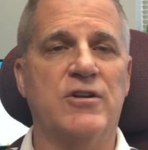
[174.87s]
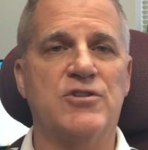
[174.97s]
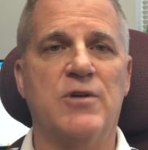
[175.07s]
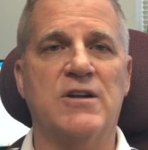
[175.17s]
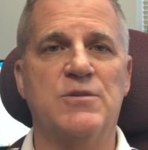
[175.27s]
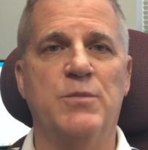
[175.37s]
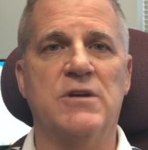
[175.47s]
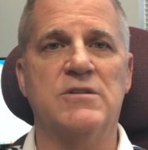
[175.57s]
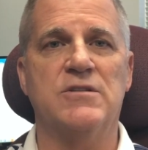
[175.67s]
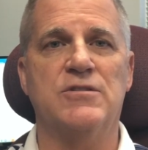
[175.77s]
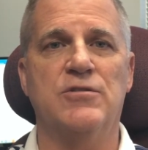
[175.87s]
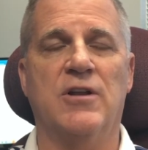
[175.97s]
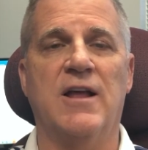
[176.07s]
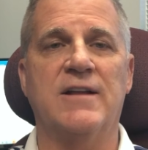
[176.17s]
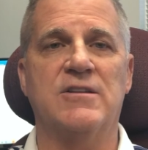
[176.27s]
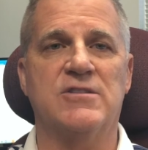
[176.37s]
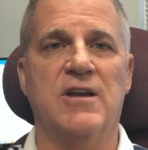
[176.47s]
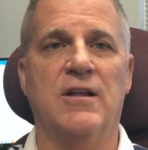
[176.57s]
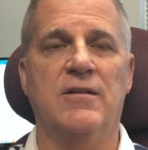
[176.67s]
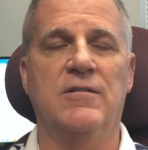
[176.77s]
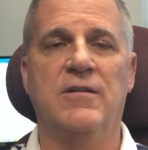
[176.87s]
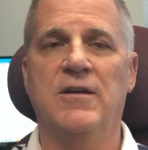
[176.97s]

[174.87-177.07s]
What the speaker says: construction business and you'd like to sell it,